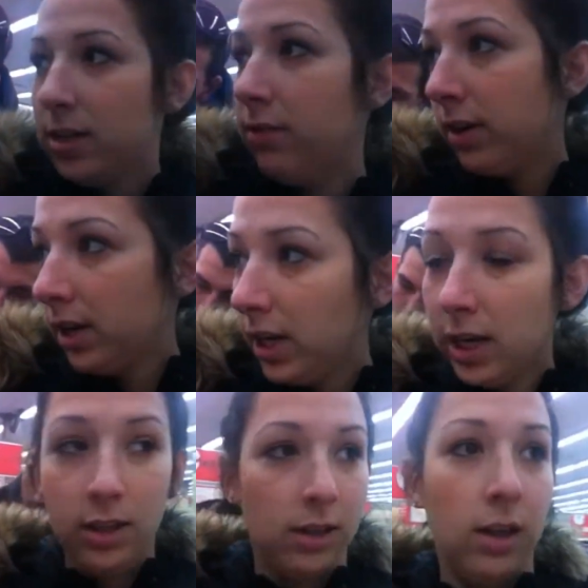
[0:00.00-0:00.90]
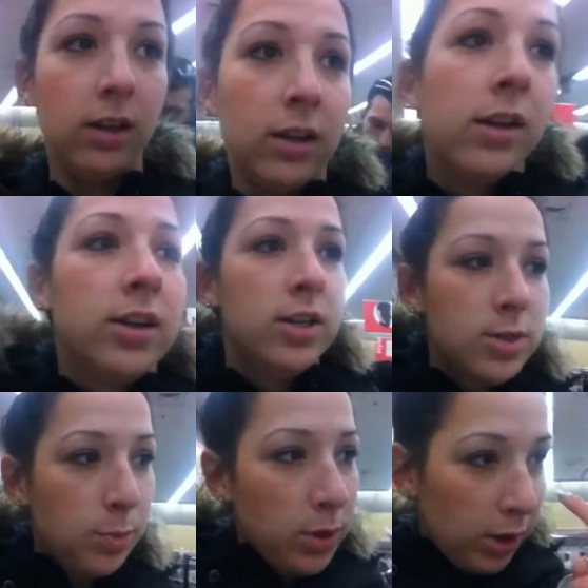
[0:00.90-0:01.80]
to find anything
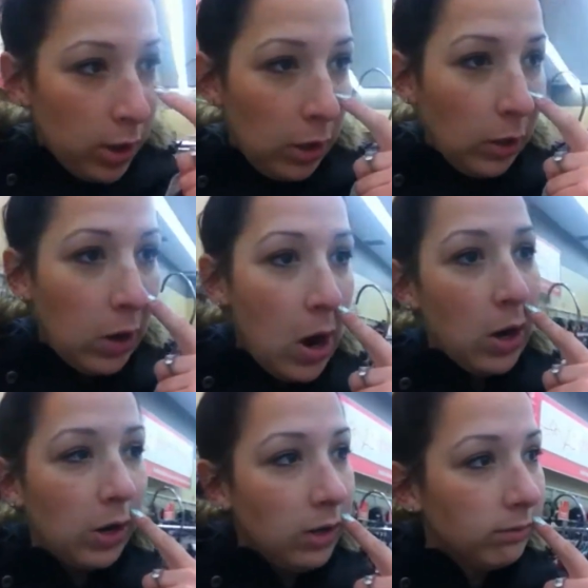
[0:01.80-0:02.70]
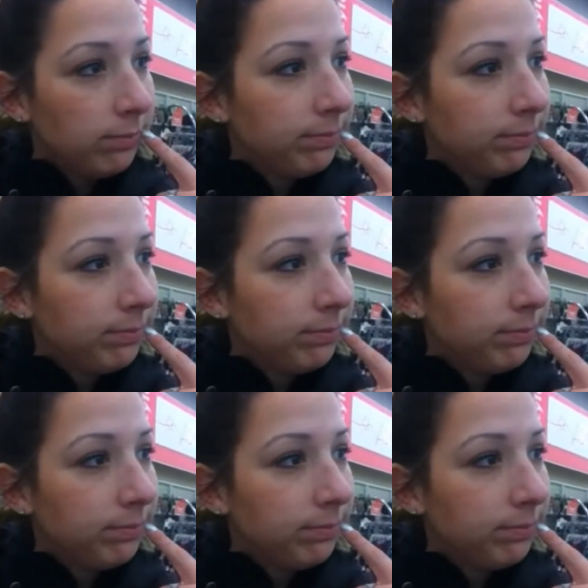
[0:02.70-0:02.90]
to put in her cart.